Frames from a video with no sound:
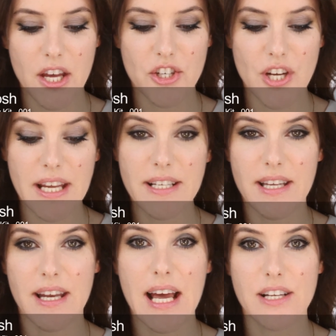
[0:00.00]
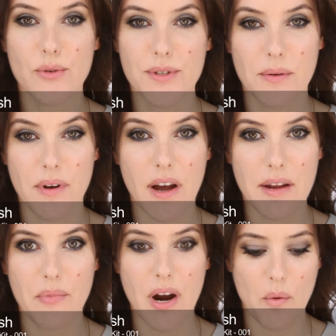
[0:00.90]
shades in and also an
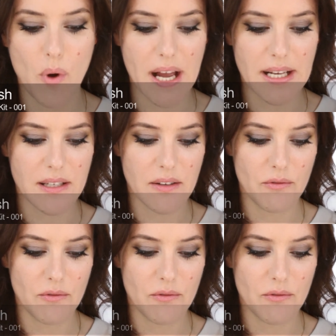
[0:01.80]
eyebrow wax.